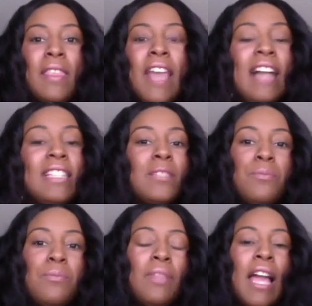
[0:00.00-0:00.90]
That's
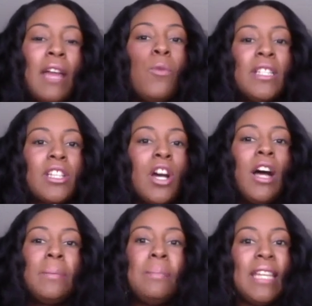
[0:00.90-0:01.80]
like what's
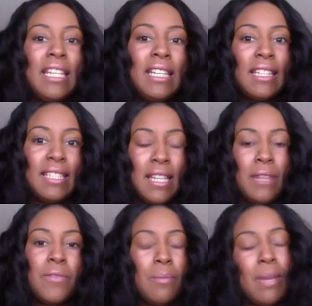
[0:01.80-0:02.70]
called meaningless
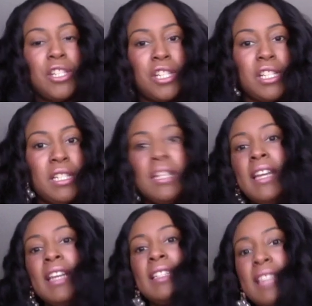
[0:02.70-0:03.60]
information.
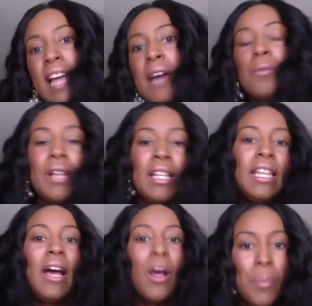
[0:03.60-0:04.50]
It's not
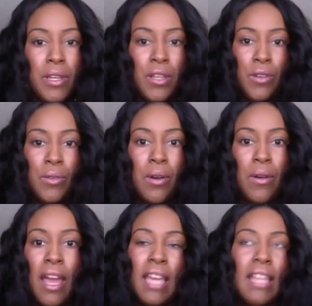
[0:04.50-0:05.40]
really helping you,
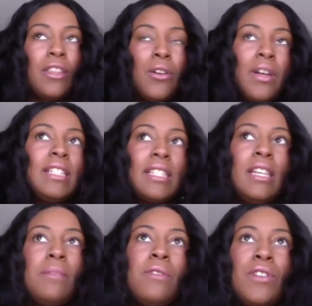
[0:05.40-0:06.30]
okay, in the grand
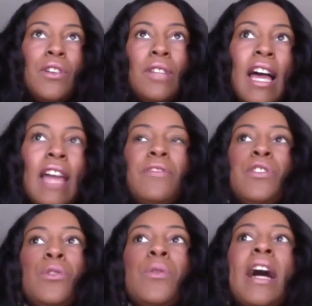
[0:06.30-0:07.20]
scheme of your life.
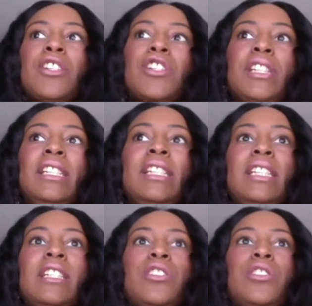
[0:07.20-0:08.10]
You actually
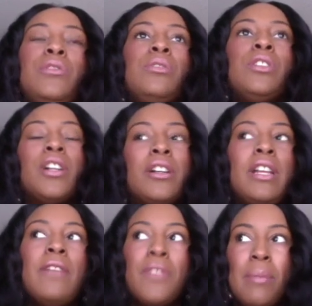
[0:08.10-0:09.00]
need to learn
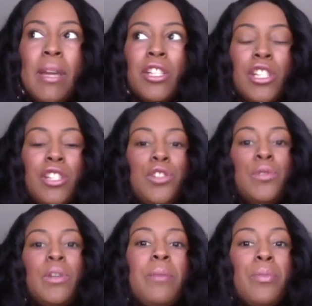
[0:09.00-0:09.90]
information
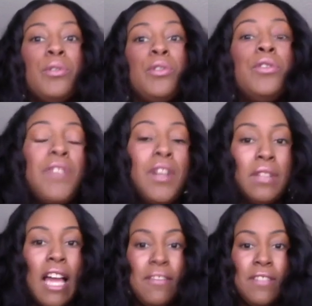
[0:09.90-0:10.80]
to improve
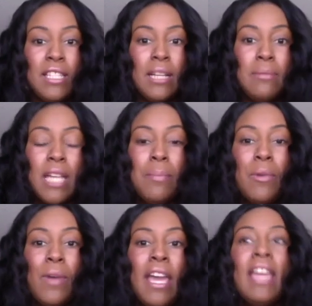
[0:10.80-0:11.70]
your life in some type
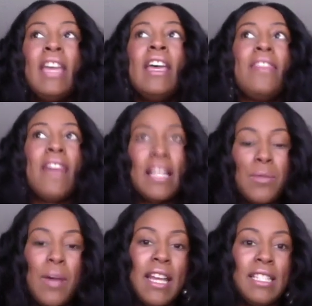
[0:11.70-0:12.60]
of way.
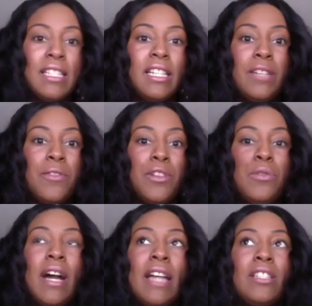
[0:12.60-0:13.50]
That's why it's good for
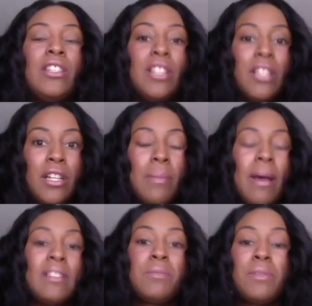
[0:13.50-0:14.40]
you guys to learn
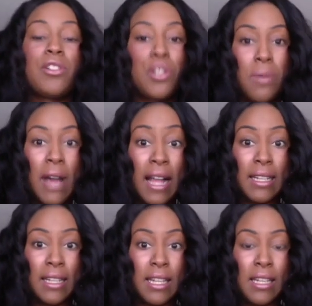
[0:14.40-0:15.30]
about
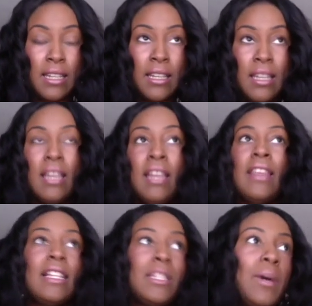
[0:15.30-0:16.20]
spirituality.
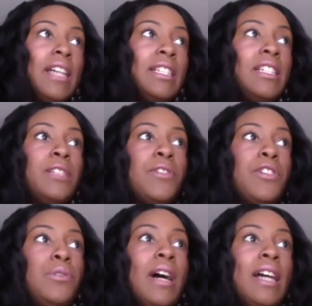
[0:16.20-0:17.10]
That's why it's good for
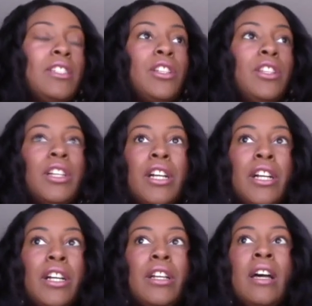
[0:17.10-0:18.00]
you guys to
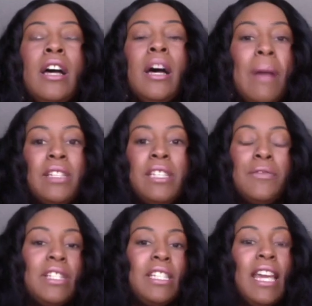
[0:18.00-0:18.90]
learn about
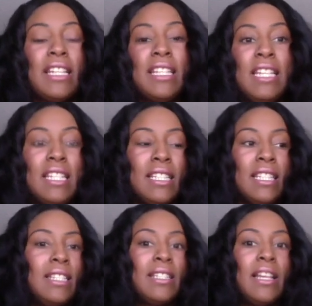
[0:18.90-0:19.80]
different
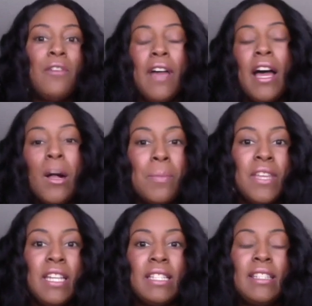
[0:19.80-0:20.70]
techniques and
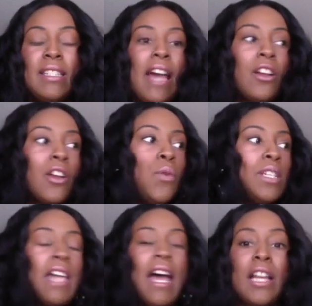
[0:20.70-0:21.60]
self-help things that are
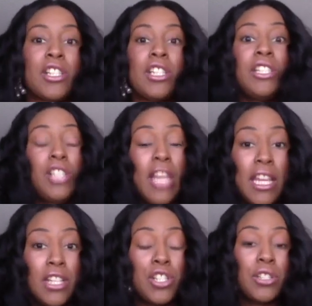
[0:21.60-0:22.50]
going to actually
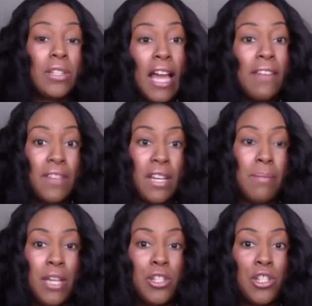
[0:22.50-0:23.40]
change your life in a
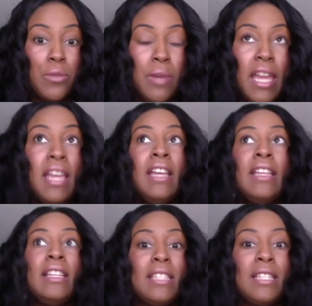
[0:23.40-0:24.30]
major way.
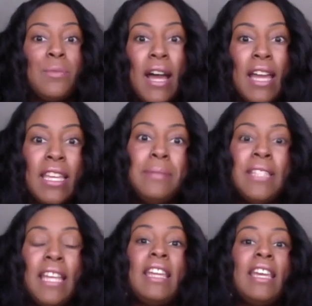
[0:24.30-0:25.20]
This is why I keep
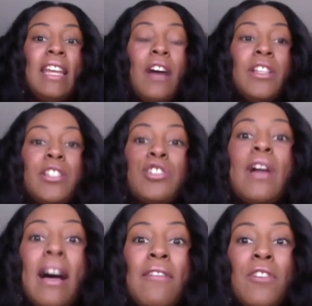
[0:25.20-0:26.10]
saying get out and
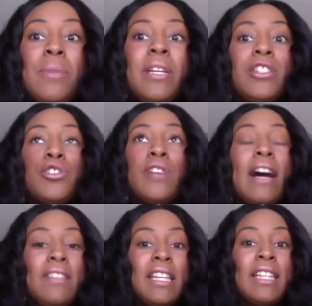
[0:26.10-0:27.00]
travel, because
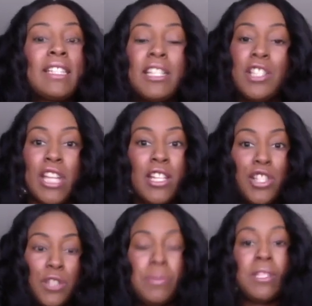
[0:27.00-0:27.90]
traveling is going to
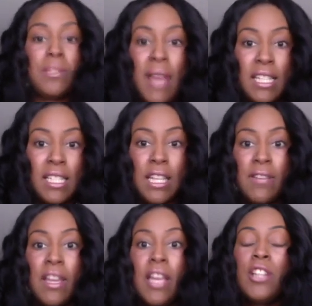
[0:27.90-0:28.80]
change your
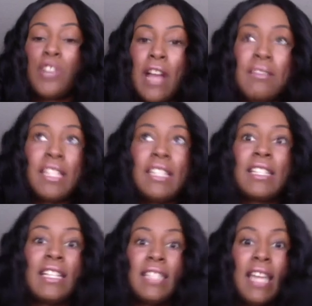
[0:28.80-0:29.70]
perspective. Traveling is
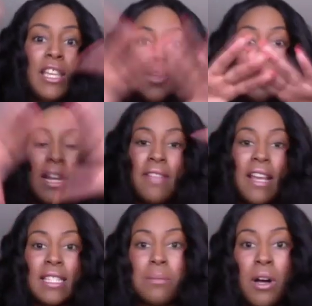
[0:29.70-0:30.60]
going to take you out of
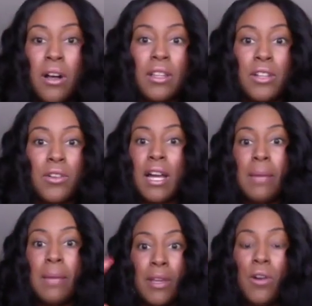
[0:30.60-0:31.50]
that small little
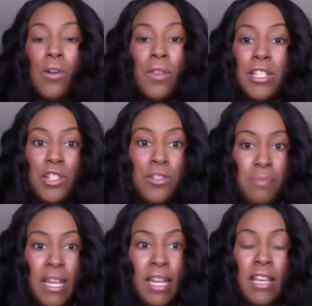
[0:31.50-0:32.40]
cubby hole that you've
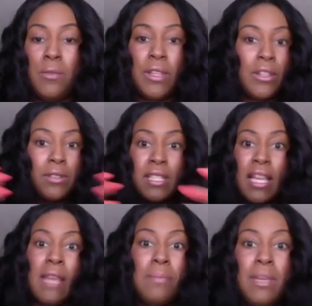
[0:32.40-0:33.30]
been in with those
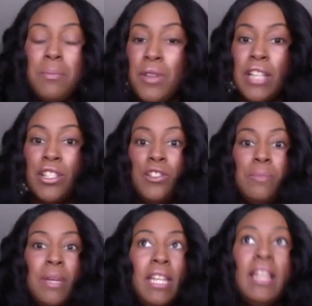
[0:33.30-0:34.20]
same people that
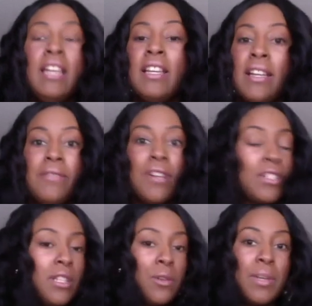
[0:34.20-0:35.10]
you've been
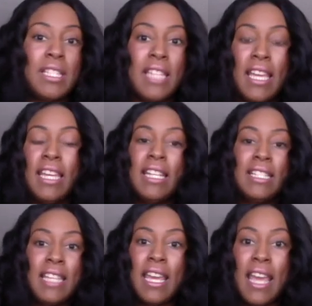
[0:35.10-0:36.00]
conversing with day in
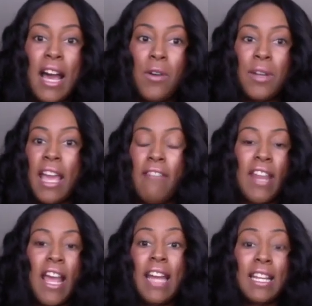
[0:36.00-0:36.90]
and day out and
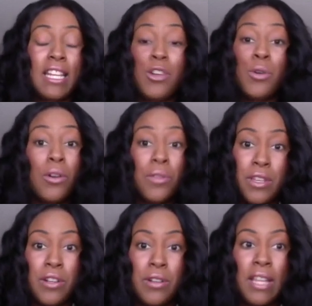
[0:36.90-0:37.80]
haven't had any growth
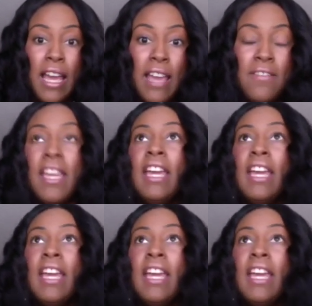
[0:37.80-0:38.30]
in your life.